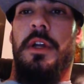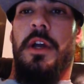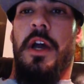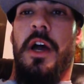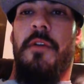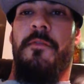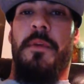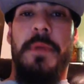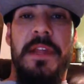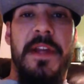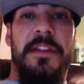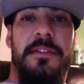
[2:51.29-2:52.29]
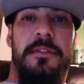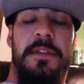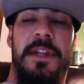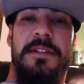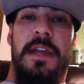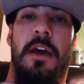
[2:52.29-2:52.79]
for me,
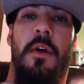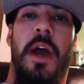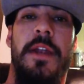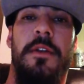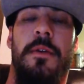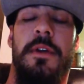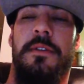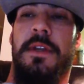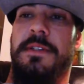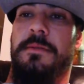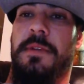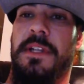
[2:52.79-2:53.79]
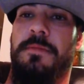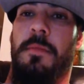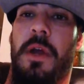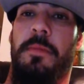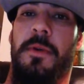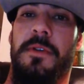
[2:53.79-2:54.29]
that's how I do it, and that's
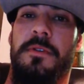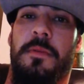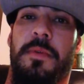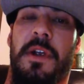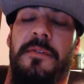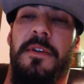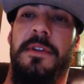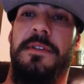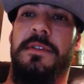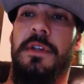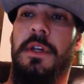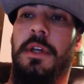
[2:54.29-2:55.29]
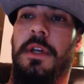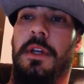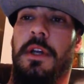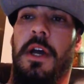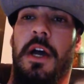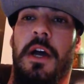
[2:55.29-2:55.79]
my personal preference.
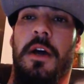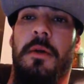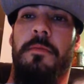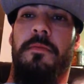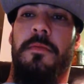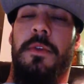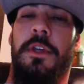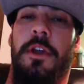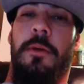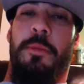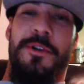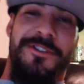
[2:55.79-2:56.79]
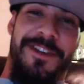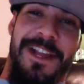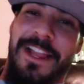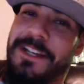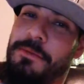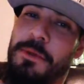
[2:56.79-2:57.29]
Personally, I
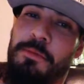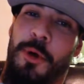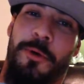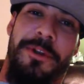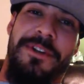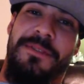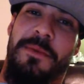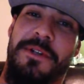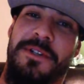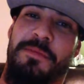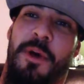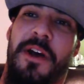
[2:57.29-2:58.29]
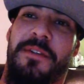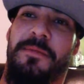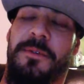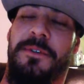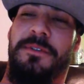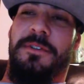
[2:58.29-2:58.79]
like to be bulking as much as
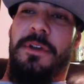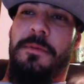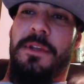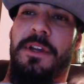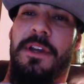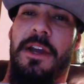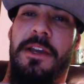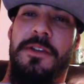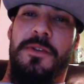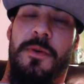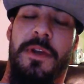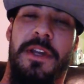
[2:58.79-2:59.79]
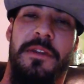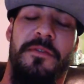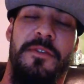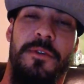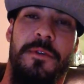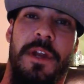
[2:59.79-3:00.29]
possible. I mean, I enjoy eating
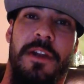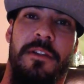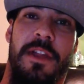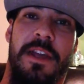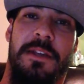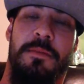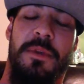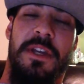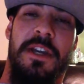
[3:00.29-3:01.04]
food. I don't like being